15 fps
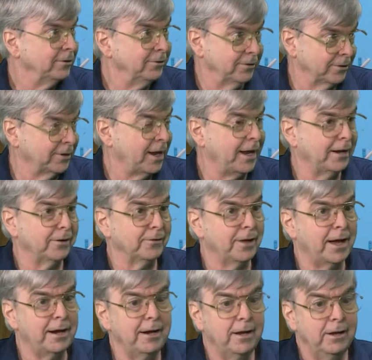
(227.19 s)
You're going to handle
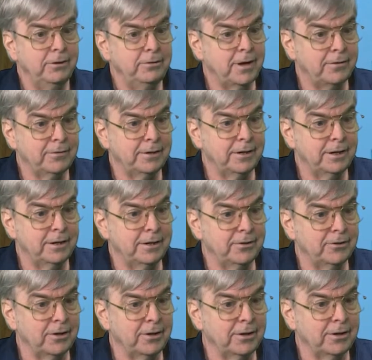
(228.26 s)
that. You have to get it
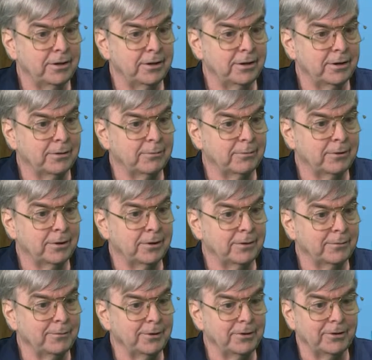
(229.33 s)

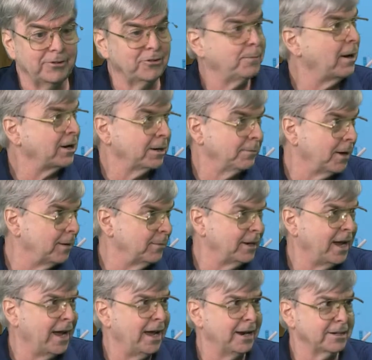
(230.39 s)
inspected by a
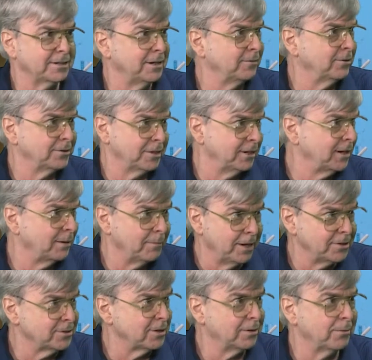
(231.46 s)
mechanic, see if there's anything
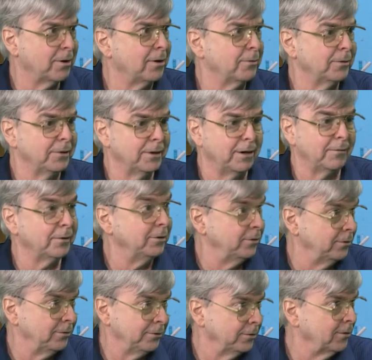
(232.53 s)
majorly wrong with it.
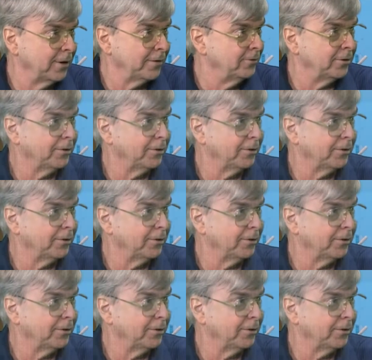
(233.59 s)
You don't have to do